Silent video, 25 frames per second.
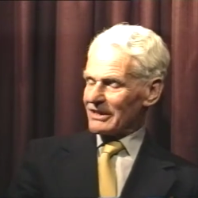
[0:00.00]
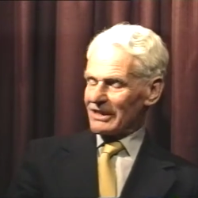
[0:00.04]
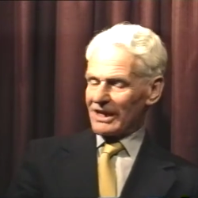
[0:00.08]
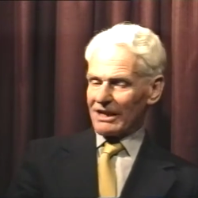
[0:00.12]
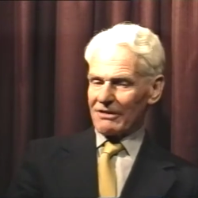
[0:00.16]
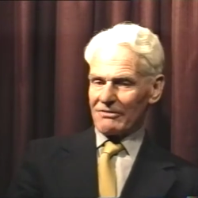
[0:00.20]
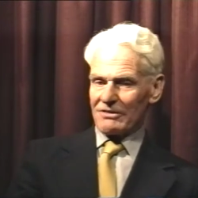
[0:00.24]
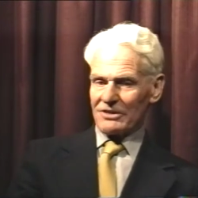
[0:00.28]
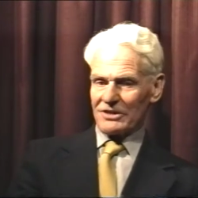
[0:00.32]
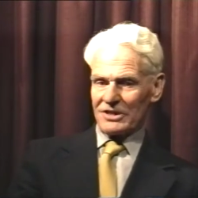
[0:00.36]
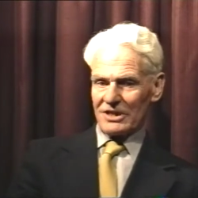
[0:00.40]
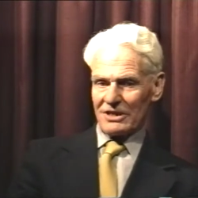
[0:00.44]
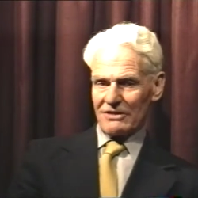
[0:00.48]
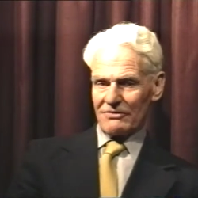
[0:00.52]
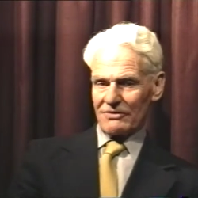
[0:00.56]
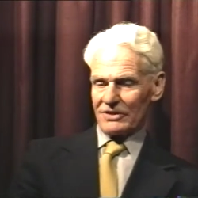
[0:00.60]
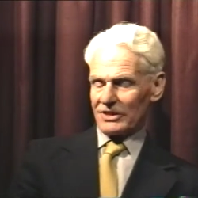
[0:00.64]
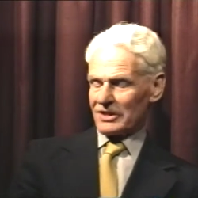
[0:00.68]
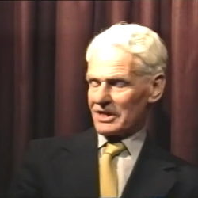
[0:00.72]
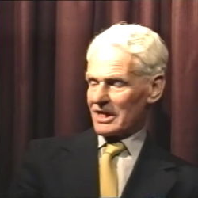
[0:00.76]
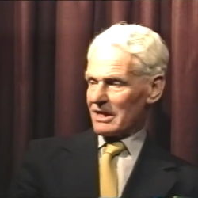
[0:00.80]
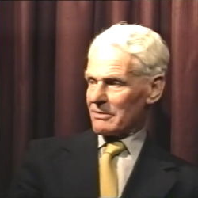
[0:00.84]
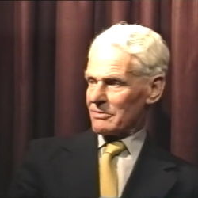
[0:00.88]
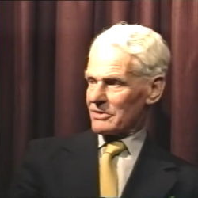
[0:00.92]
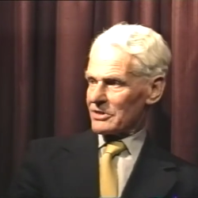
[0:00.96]
They received the
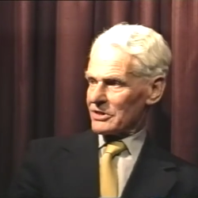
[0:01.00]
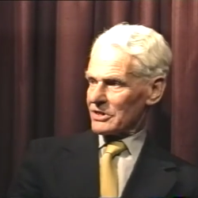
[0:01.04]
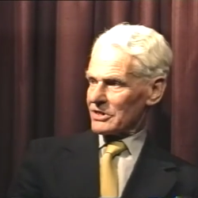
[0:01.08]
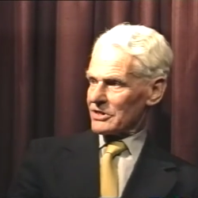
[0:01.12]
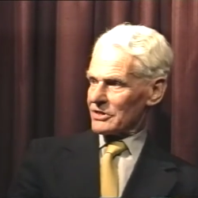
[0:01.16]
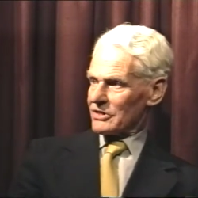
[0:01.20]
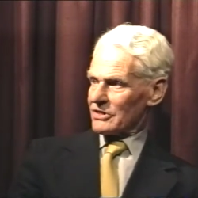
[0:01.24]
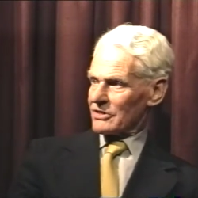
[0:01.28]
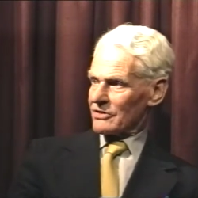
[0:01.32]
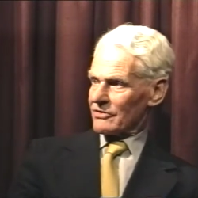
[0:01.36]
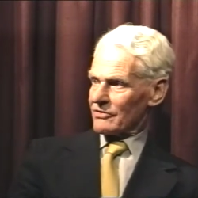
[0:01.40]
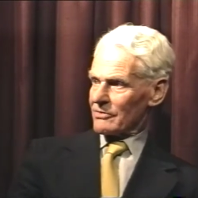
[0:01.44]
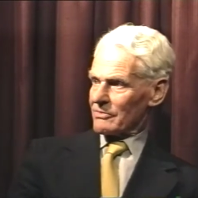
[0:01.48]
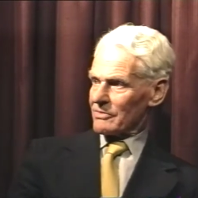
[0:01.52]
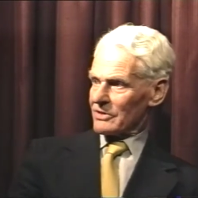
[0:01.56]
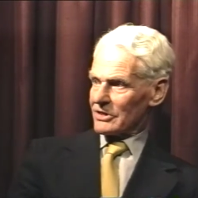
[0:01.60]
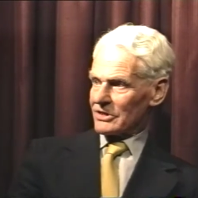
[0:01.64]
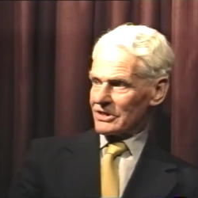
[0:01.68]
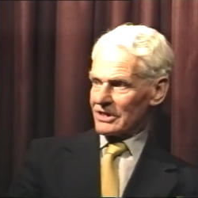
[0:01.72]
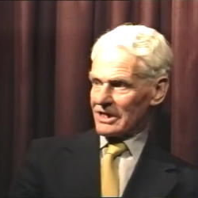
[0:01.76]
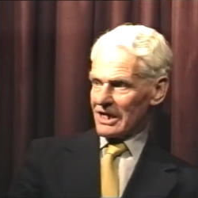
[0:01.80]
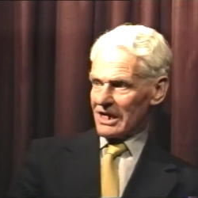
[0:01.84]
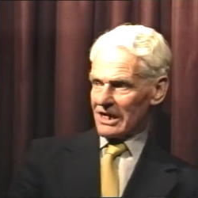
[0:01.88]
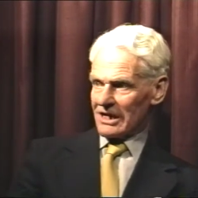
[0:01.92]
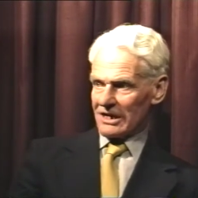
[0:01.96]
same assistance from the
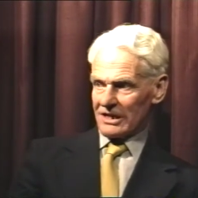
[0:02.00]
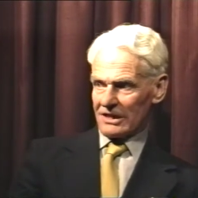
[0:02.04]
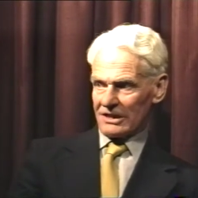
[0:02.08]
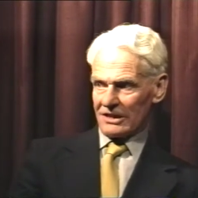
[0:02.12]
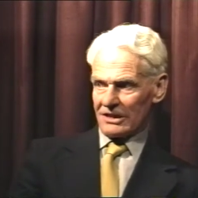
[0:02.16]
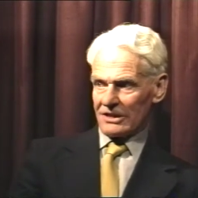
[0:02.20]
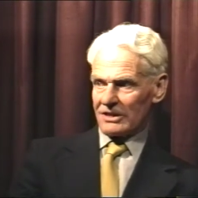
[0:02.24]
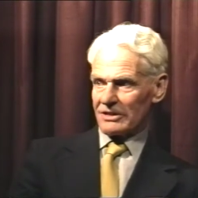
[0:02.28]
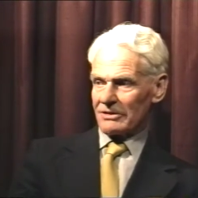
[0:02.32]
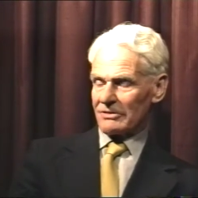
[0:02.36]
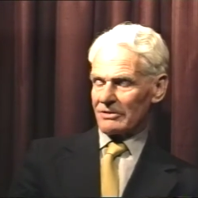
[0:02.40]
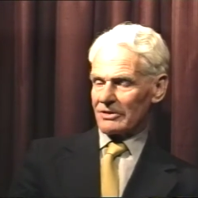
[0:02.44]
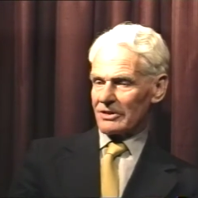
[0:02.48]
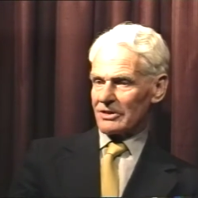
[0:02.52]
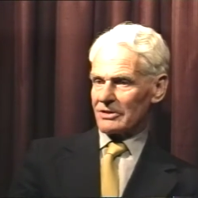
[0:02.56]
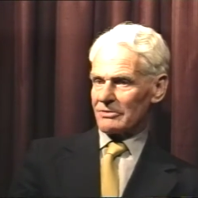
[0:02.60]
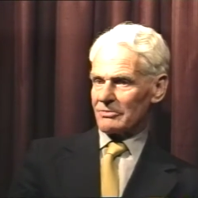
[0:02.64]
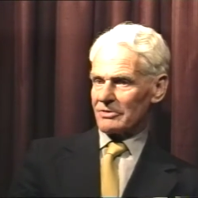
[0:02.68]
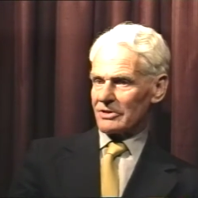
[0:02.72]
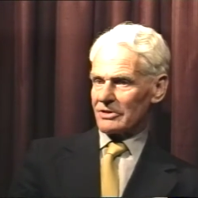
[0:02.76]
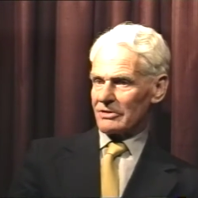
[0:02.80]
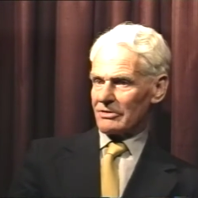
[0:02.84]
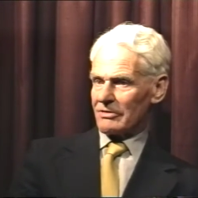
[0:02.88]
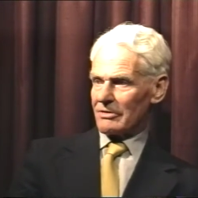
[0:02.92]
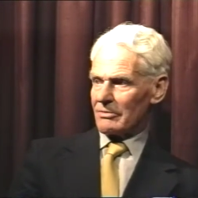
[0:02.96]
state, and this, this
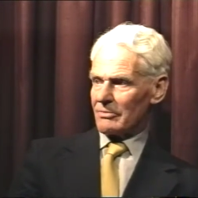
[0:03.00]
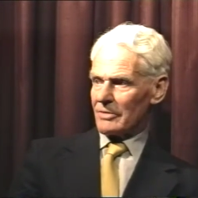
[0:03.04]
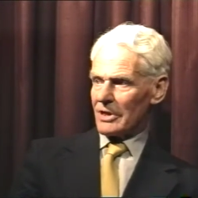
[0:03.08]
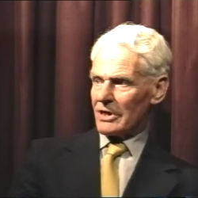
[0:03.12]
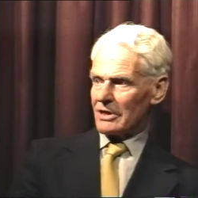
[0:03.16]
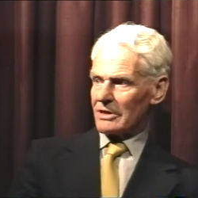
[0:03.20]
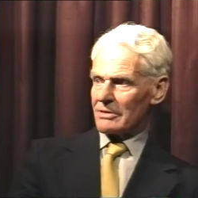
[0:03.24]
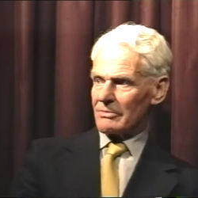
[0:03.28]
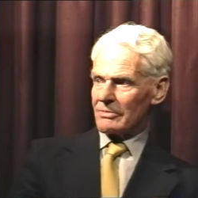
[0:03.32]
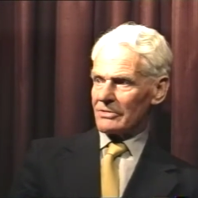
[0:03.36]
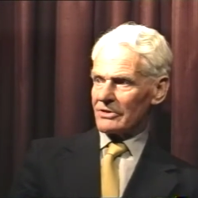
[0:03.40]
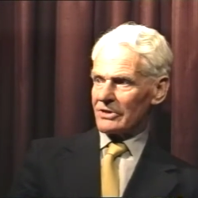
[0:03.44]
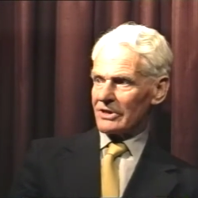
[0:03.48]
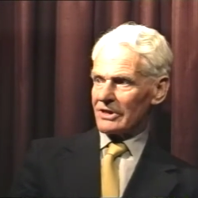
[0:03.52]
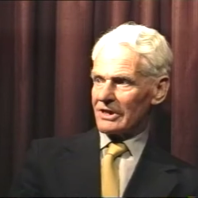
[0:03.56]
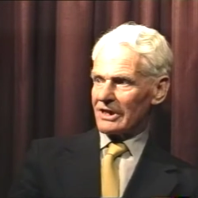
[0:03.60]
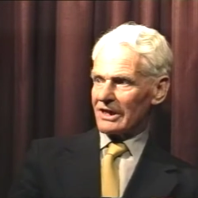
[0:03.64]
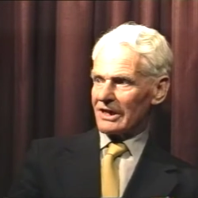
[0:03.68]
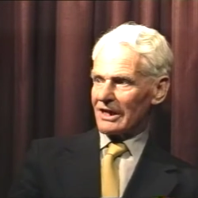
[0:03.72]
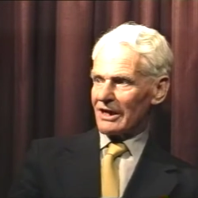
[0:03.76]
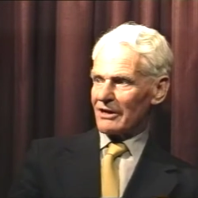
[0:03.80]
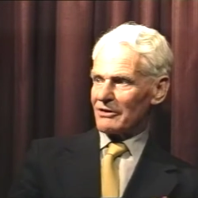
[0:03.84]
was a remarkable thing.